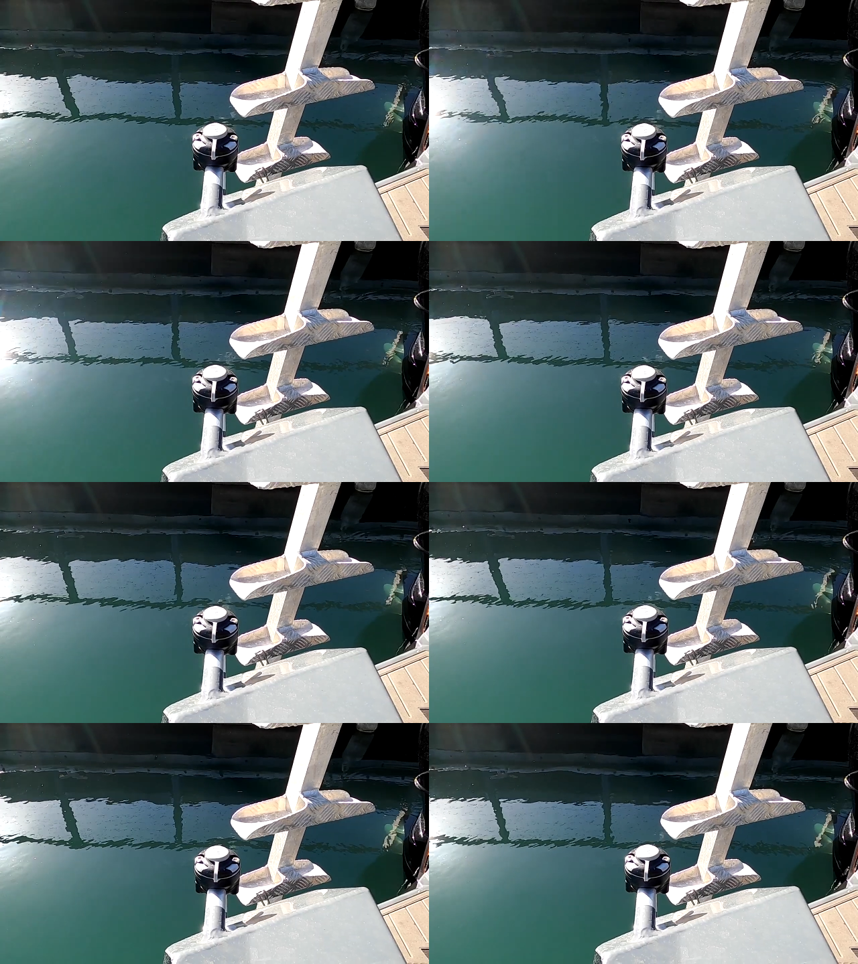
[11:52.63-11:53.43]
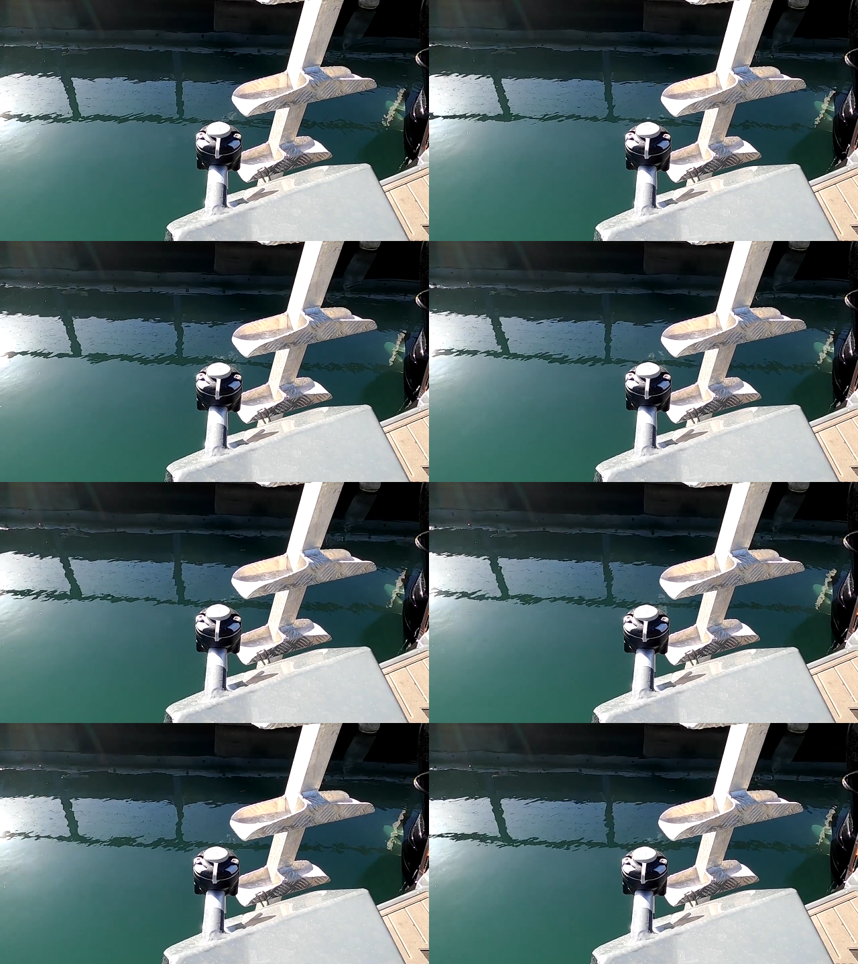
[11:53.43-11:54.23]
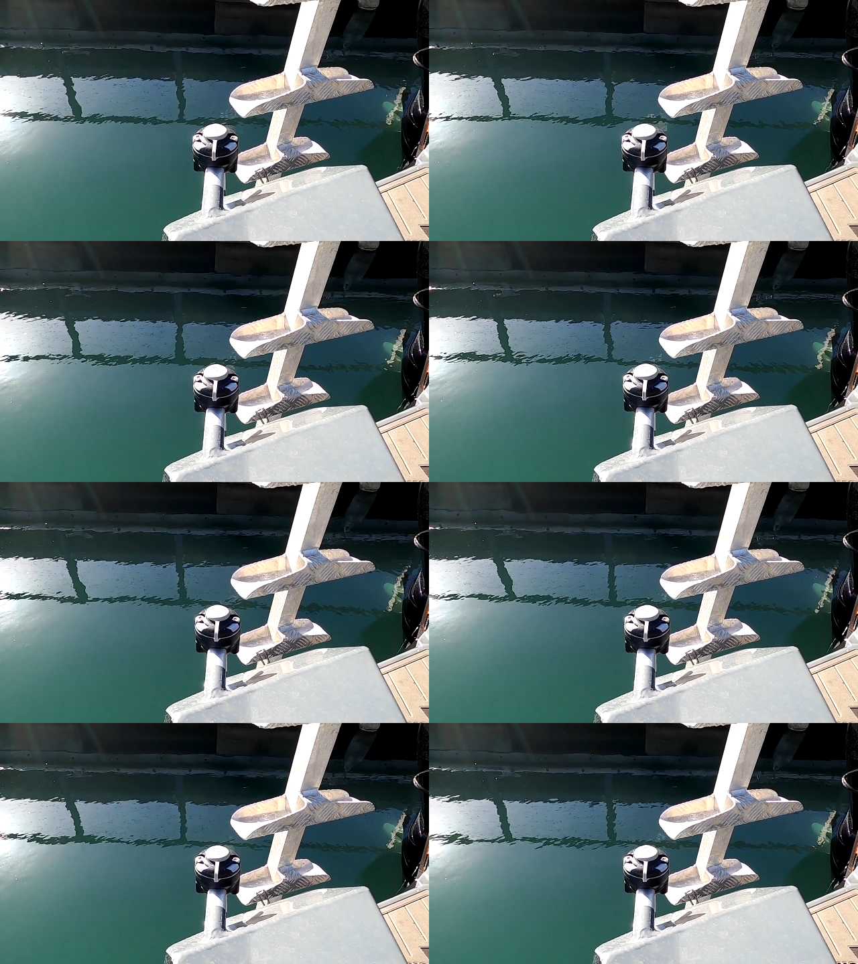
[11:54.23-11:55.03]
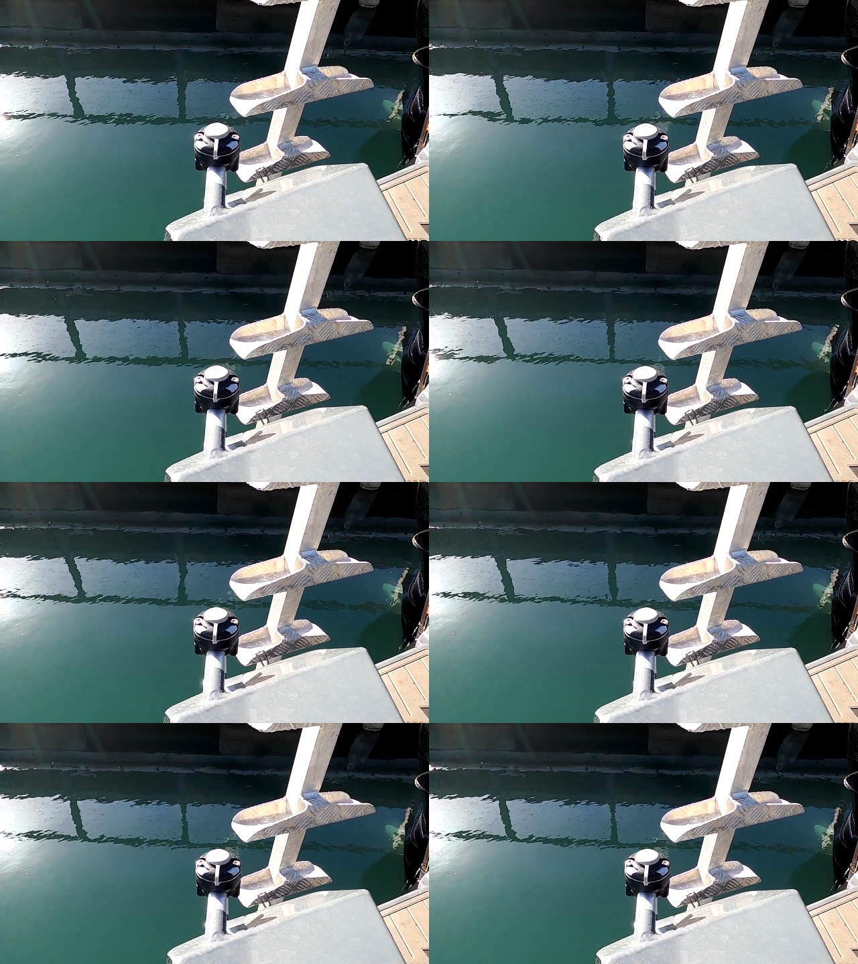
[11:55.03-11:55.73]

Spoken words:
No face is visible, so there are no lips to read.